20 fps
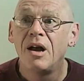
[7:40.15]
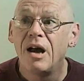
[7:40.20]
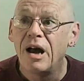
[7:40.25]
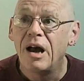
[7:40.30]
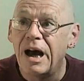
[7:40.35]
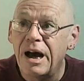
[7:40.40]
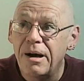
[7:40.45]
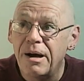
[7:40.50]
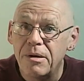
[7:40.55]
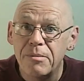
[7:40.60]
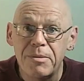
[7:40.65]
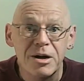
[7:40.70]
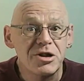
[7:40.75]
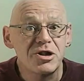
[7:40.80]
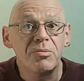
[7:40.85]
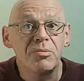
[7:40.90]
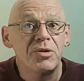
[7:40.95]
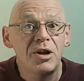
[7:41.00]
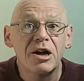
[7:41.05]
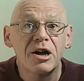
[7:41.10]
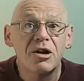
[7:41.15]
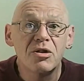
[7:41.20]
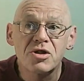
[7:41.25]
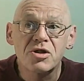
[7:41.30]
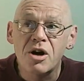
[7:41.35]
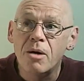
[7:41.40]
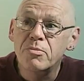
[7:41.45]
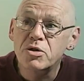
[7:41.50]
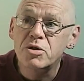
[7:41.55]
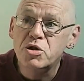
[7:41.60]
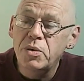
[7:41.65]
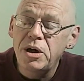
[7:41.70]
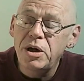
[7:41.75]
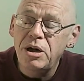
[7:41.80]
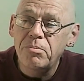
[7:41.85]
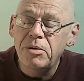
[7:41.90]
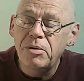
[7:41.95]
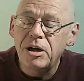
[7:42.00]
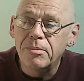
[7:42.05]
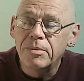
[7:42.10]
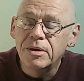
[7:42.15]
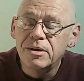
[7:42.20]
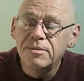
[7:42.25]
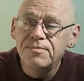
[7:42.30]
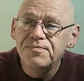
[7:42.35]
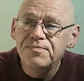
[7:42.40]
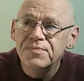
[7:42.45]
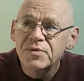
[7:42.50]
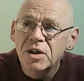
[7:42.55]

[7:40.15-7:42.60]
about something that goes on between people.